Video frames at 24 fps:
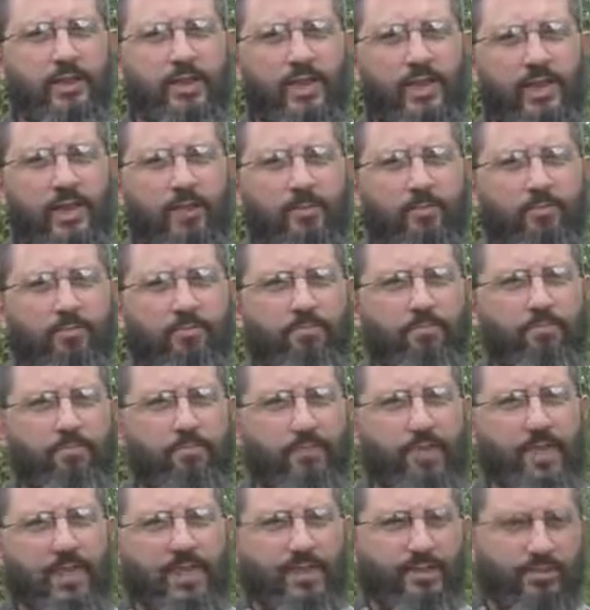um,
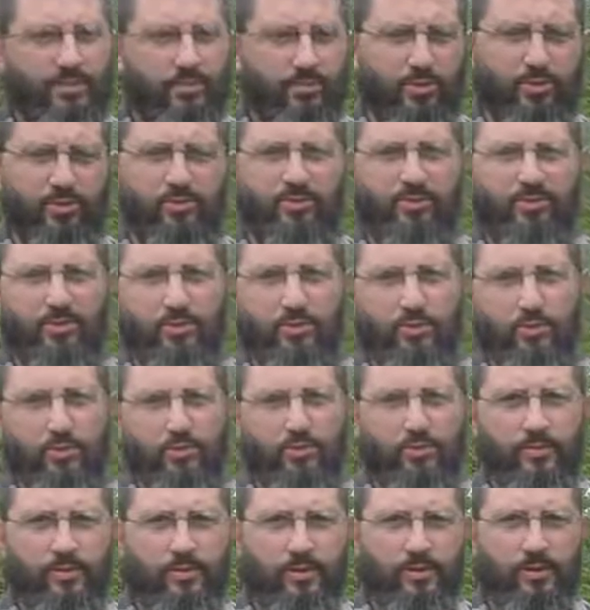eat some good
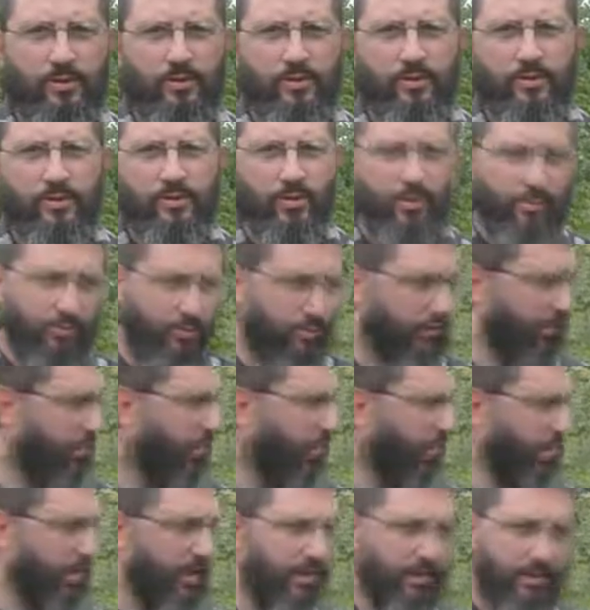food, go for a
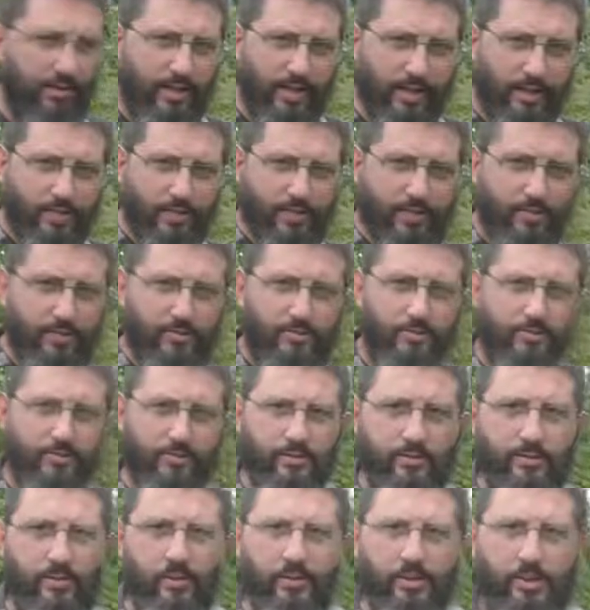walk out in nature,
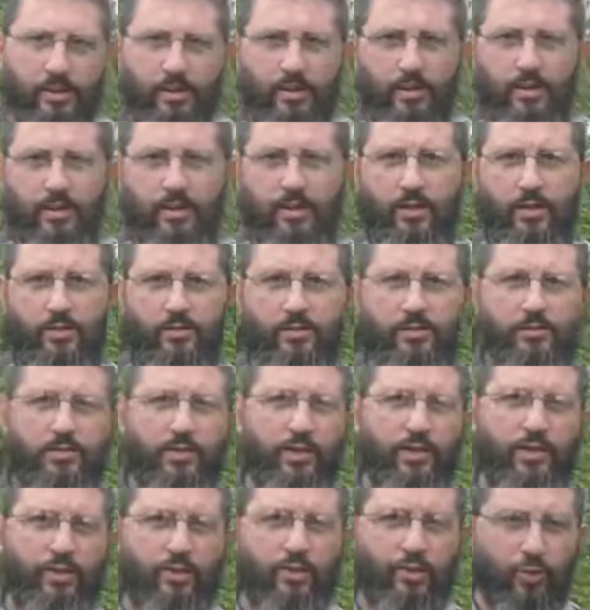you know,
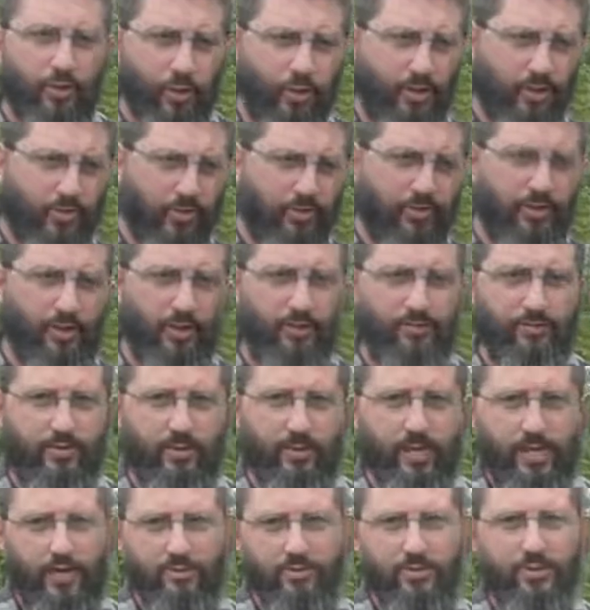enjoy yourself
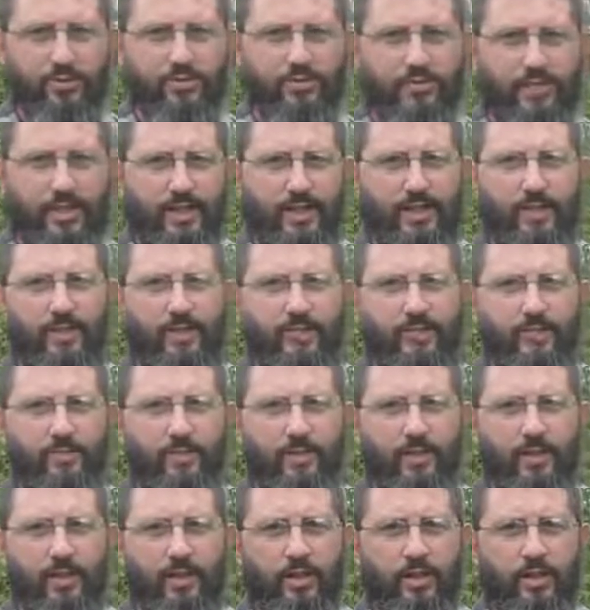and have a good day.
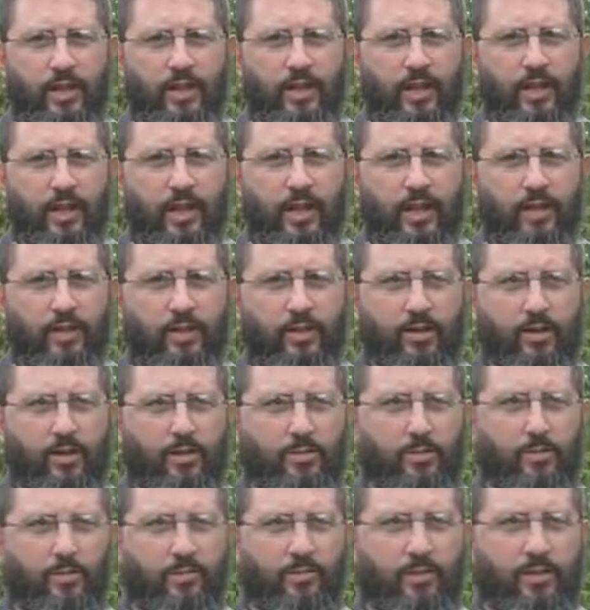And
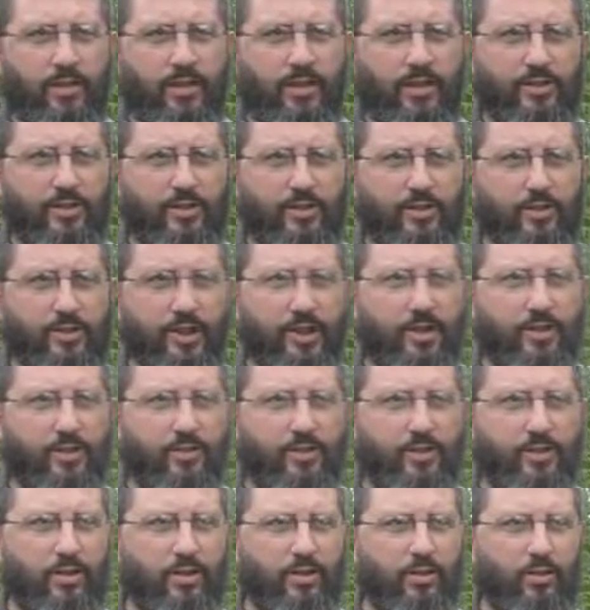um, it isn't about,
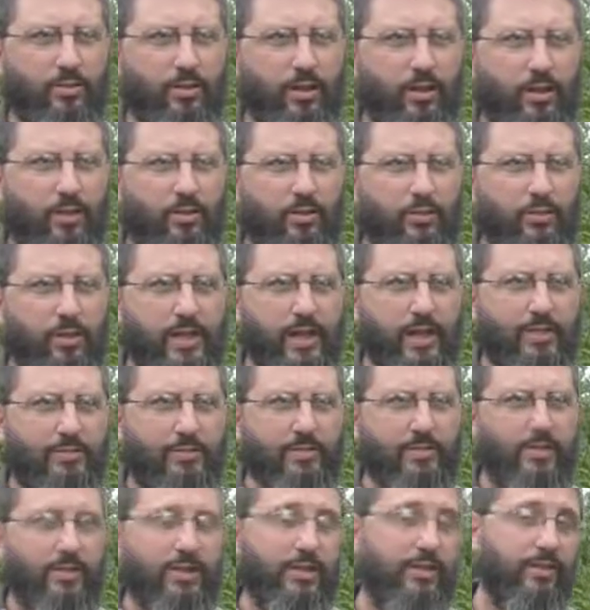you know, well, we have
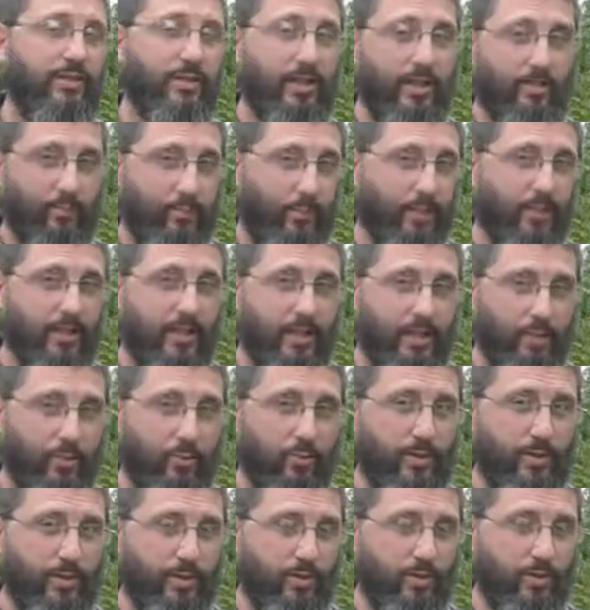to set aside one day a
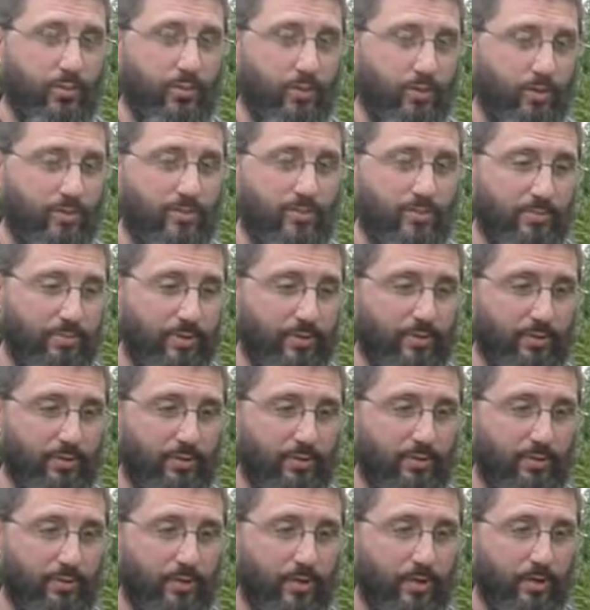week to worship the
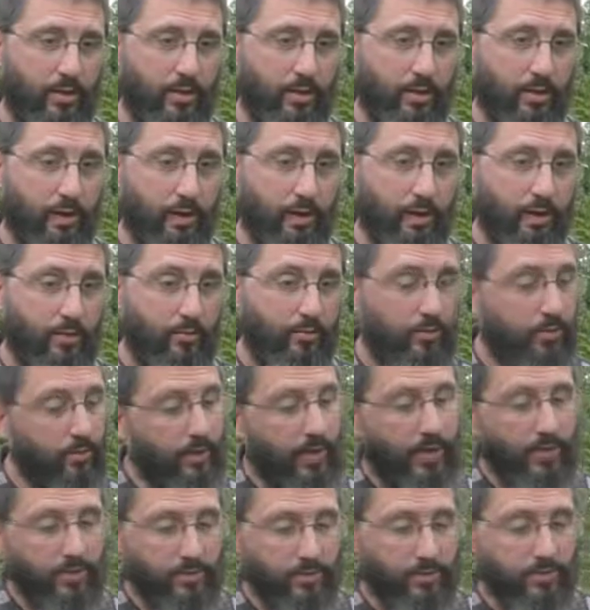Lord. Uh, no,
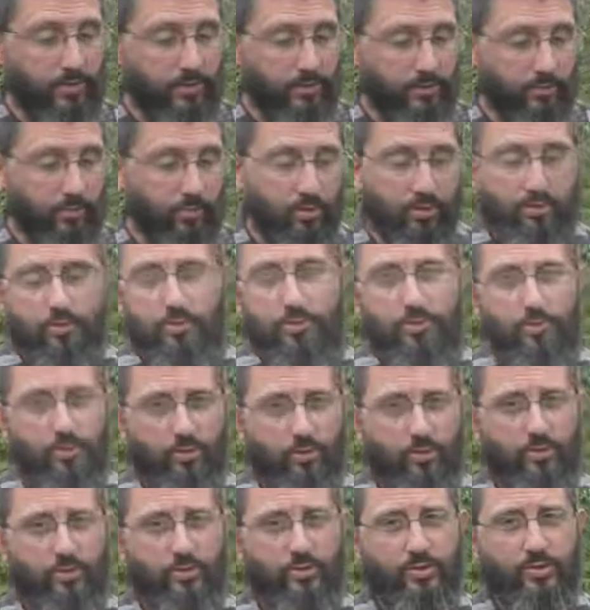actually, you should worship the
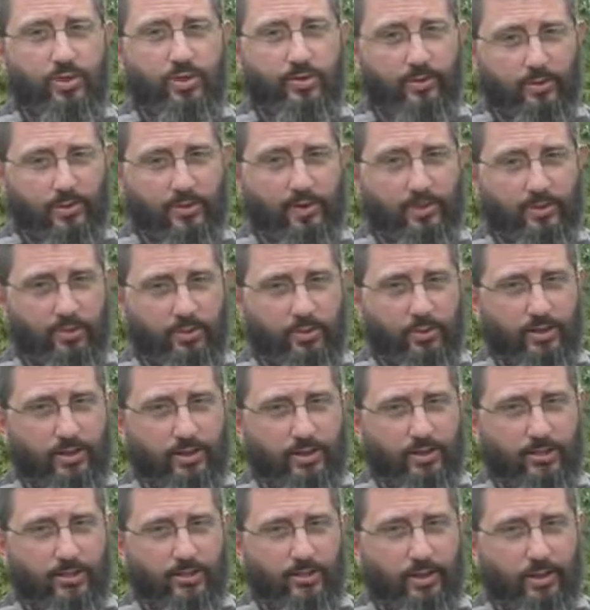Lord seven days a
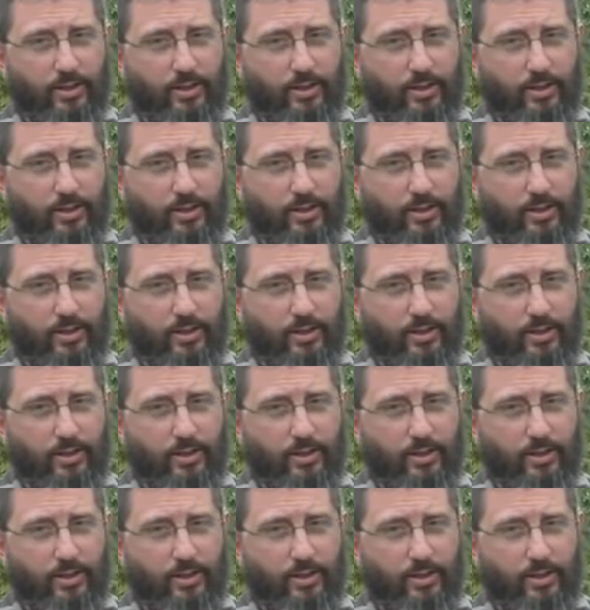week.